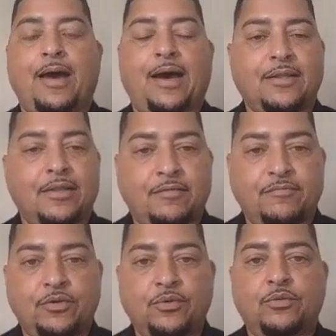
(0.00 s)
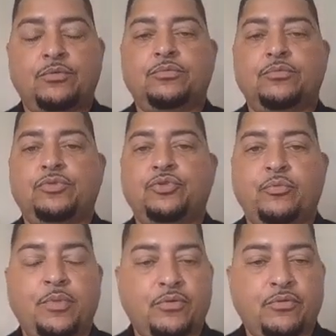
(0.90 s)
I love you. You're
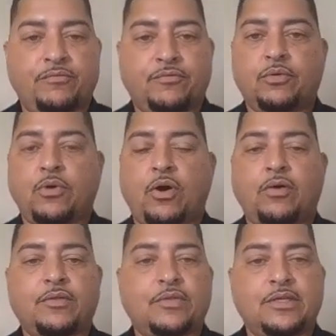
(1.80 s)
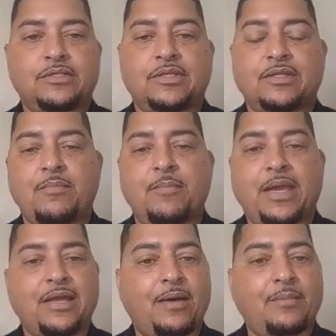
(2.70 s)
beautiful. All the things that they
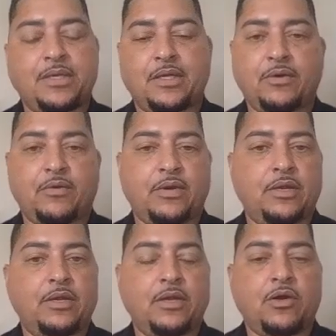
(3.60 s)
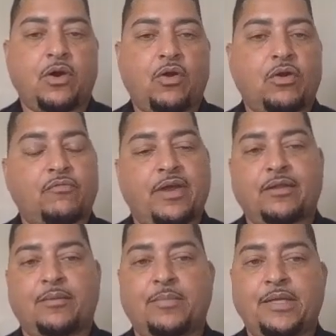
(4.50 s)
may not be hearing on a
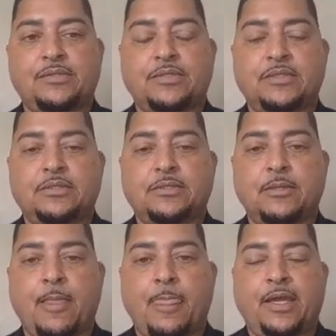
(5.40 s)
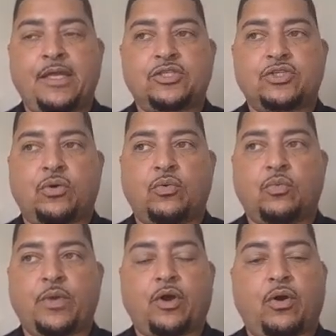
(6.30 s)
regular basis. And so
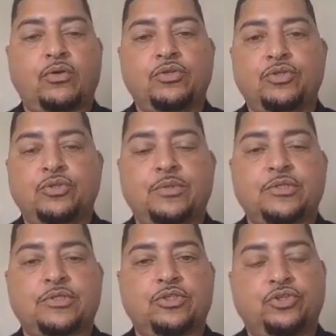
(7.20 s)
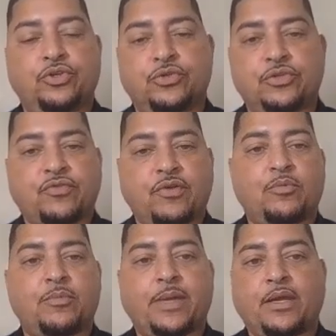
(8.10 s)
when all you do is you're the
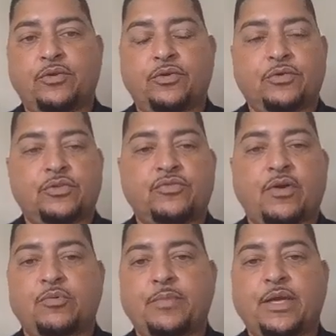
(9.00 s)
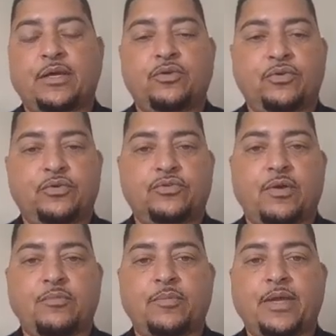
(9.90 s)
troublemaker, you're the troublemaker, you're the
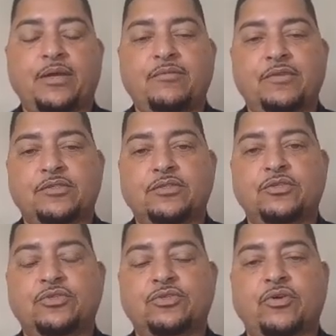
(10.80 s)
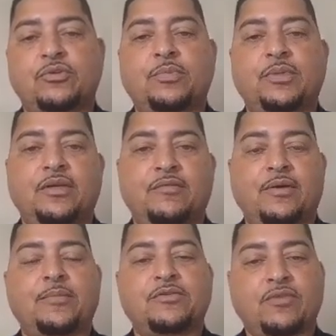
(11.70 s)
troublemaker, eventually you start to believe
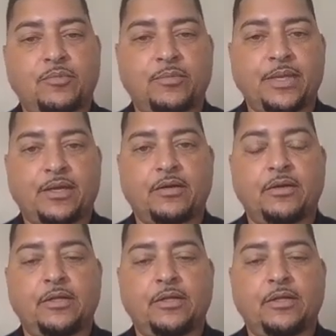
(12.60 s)
I'm the troublemaker.